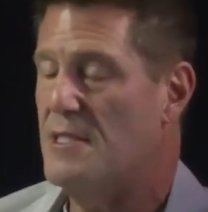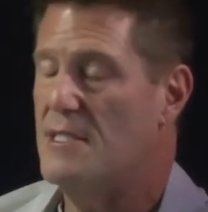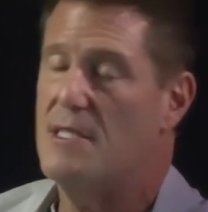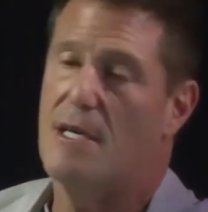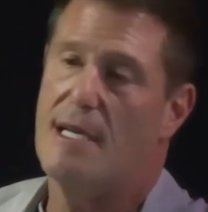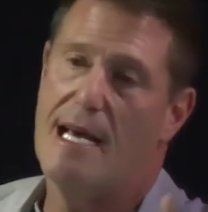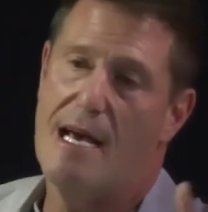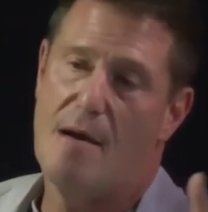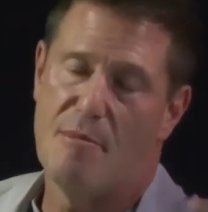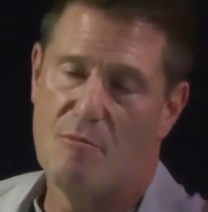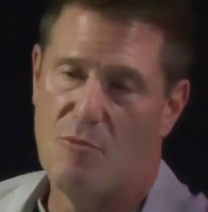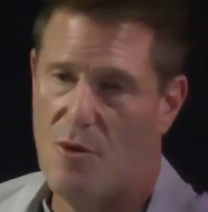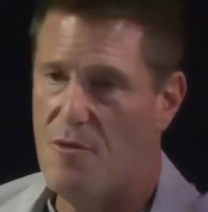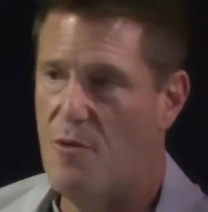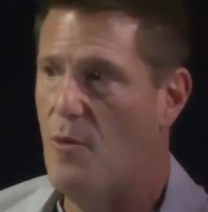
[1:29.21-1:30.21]
It's going to happen
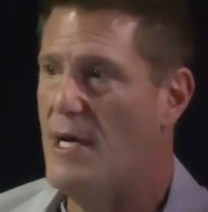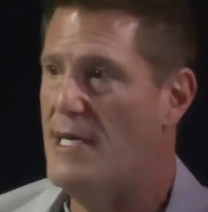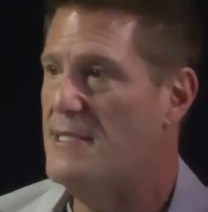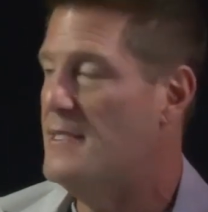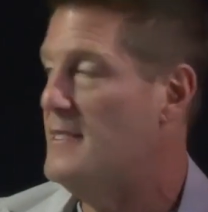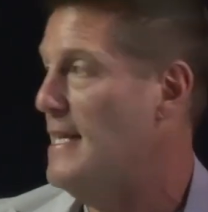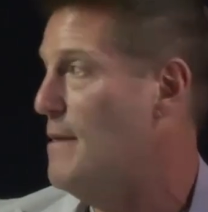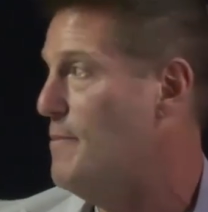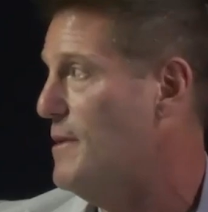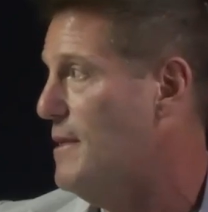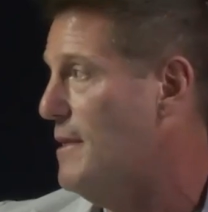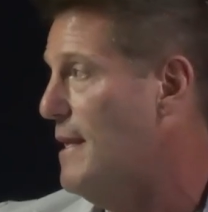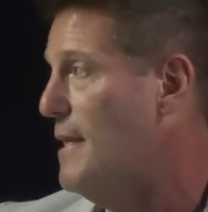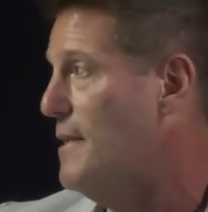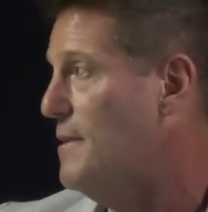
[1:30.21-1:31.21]
more in the West. It's happened a
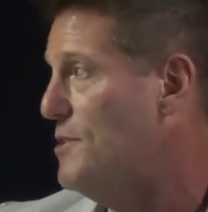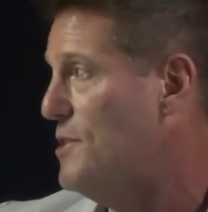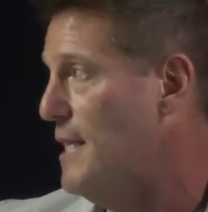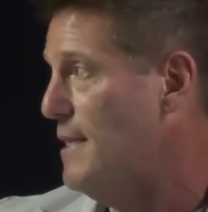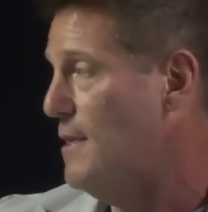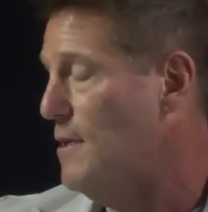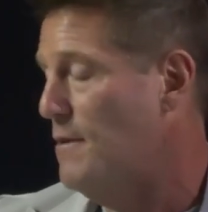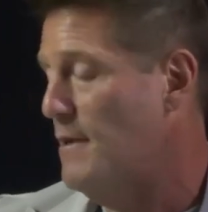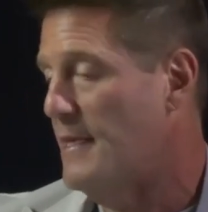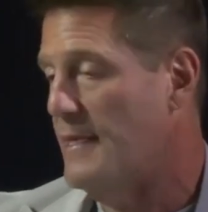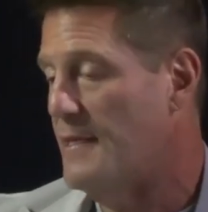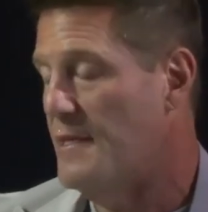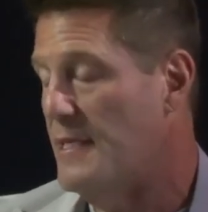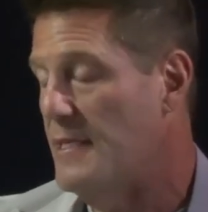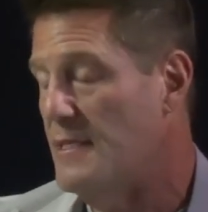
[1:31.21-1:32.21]
lot in China already, in
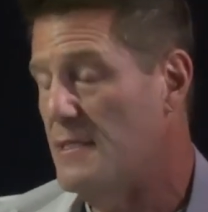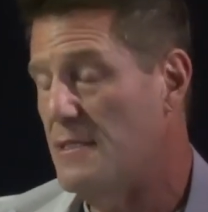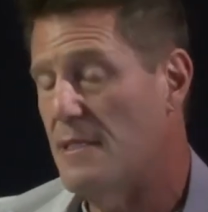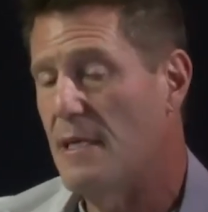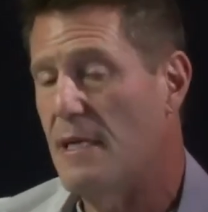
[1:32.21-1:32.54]
the East.